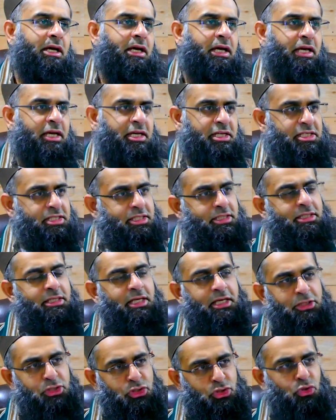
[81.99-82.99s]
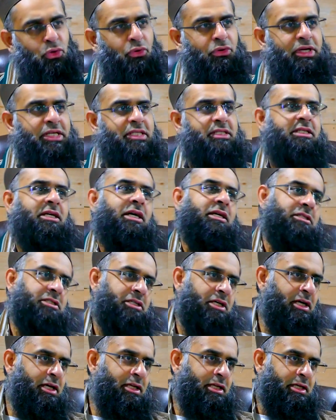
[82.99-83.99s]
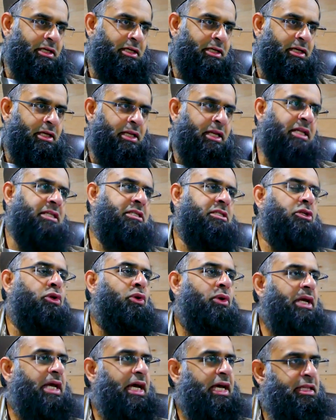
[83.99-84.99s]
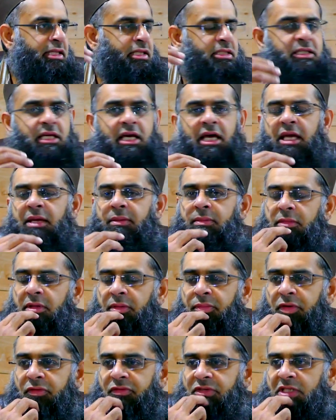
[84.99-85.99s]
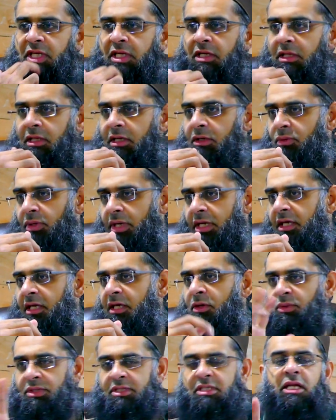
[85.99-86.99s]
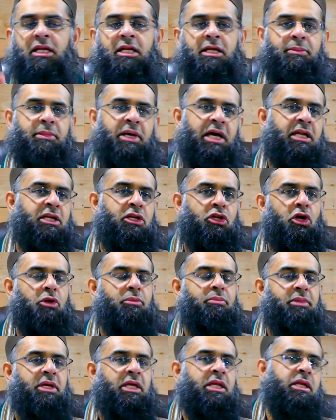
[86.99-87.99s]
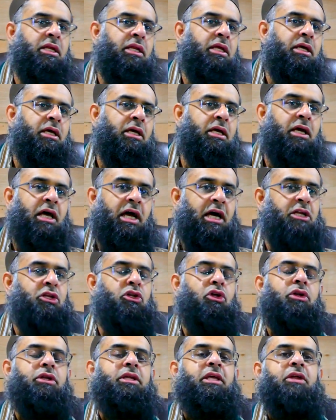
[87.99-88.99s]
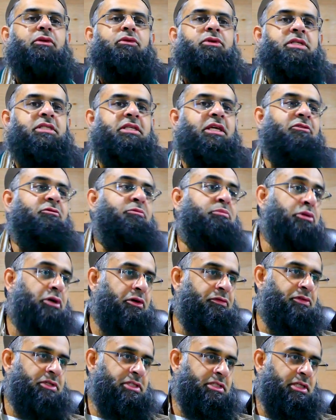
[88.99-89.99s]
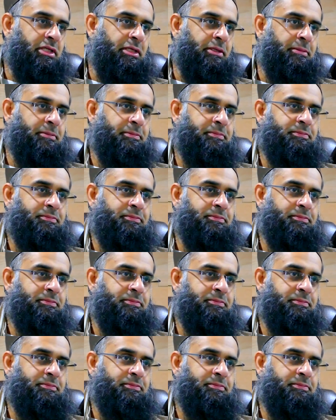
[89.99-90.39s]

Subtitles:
His story starts earlier. Let's look at the time the Prophet sallallahu alayhi wa sallam had not yet received prophecy.